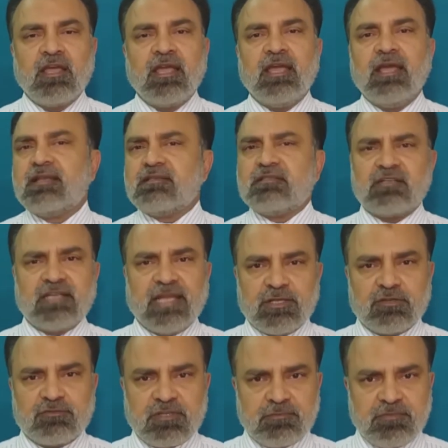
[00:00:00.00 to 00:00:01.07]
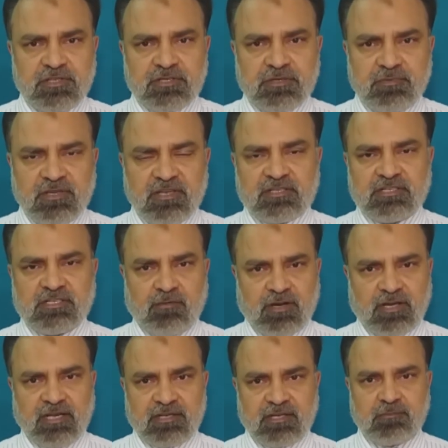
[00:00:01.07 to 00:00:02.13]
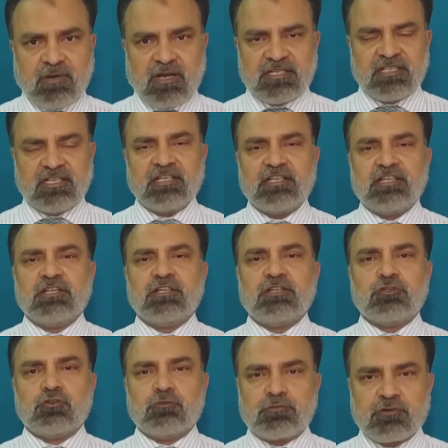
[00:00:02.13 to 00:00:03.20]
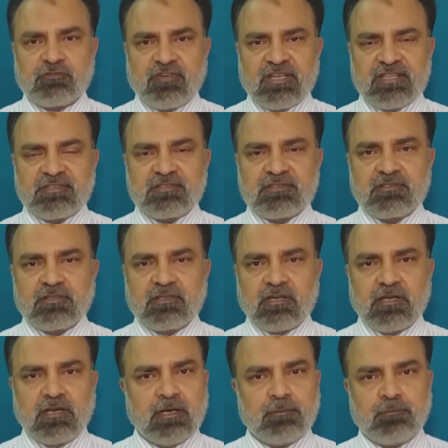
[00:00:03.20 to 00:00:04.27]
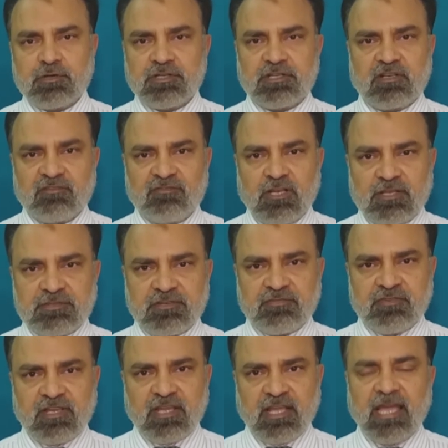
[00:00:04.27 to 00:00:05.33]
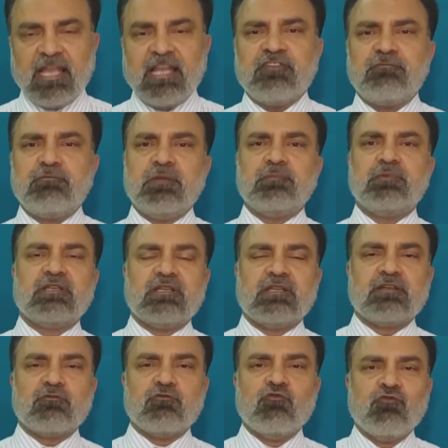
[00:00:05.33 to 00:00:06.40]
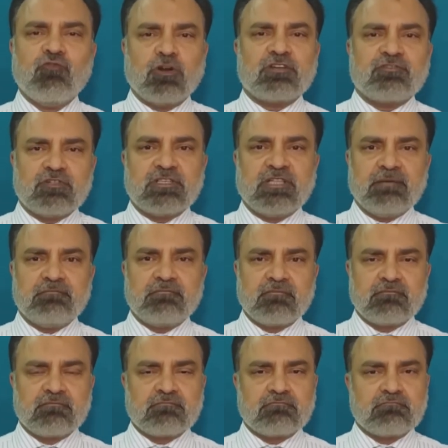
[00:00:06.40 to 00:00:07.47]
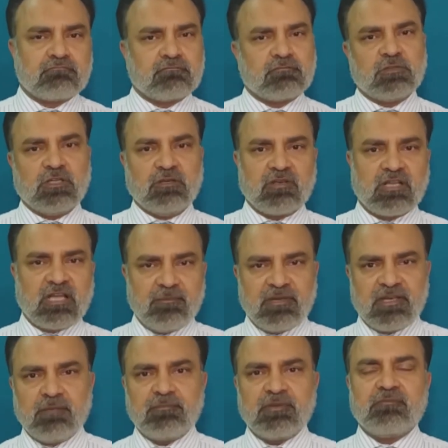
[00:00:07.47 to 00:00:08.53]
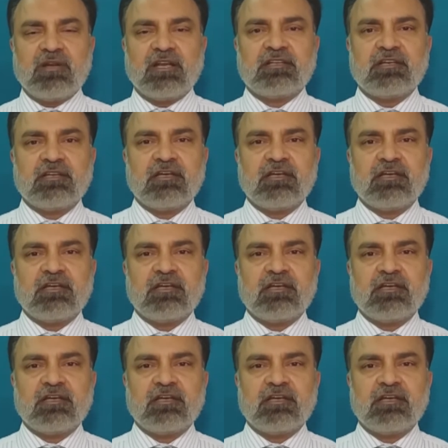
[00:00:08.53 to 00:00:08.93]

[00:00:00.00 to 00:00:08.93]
It is a right of the BJP as a democratic party to profess a political philosophy, and if people vote for them, they will come and implement.